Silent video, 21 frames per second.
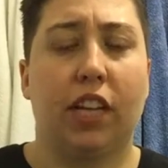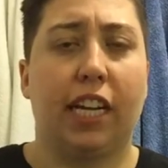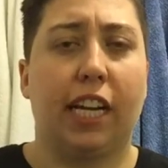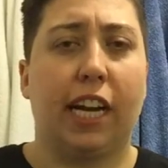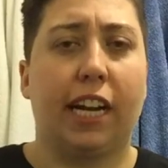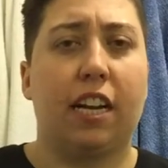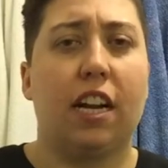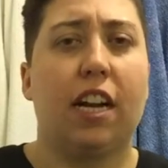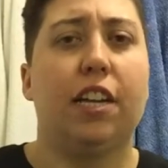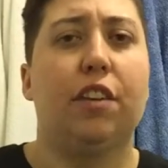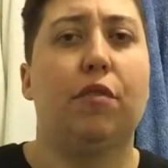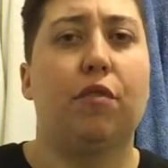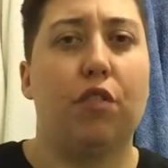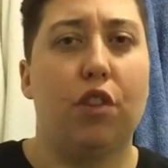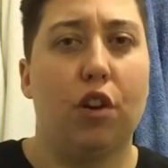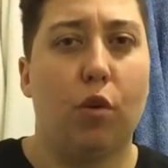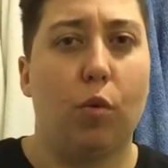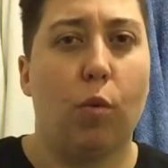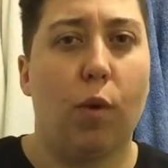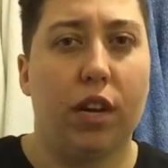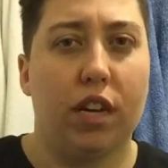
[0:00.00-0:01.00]
kind of
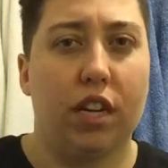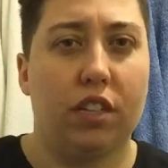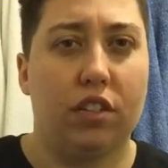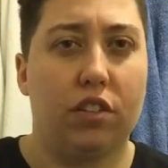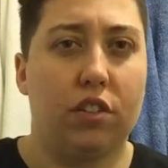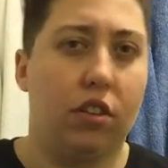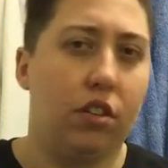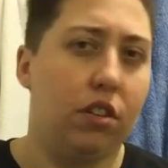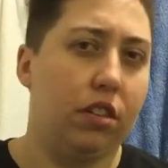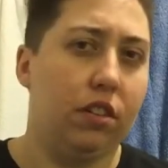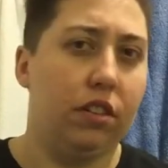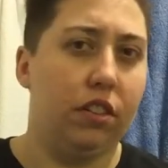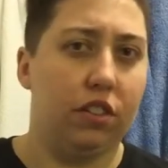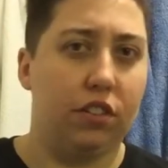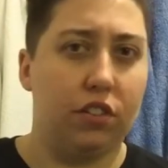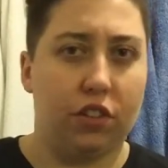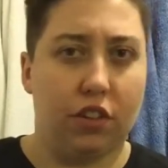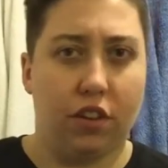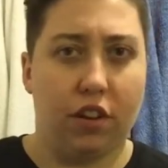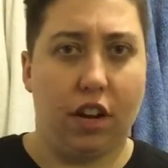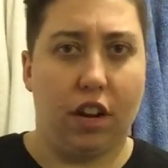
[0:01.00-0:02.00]
know when I started this
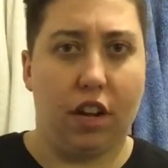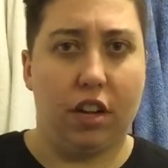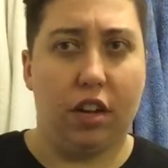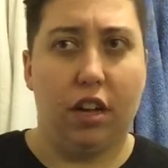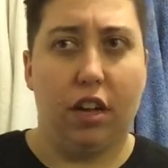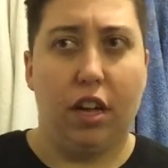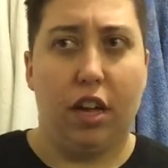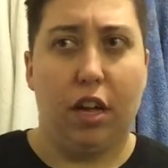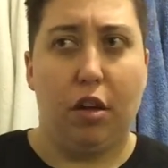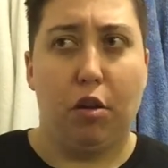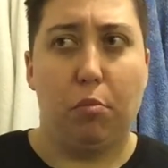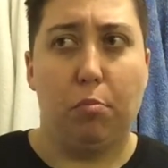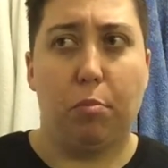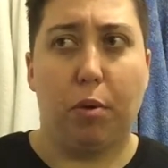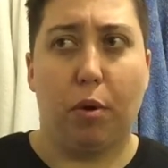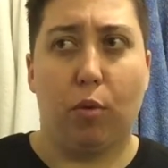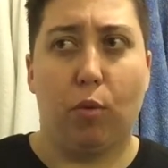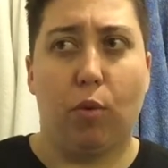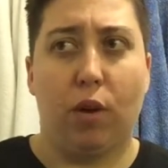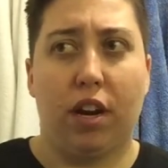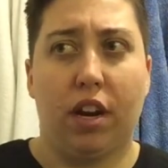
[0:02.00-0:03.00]
journey,
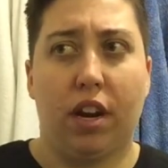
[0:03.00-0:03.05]
but when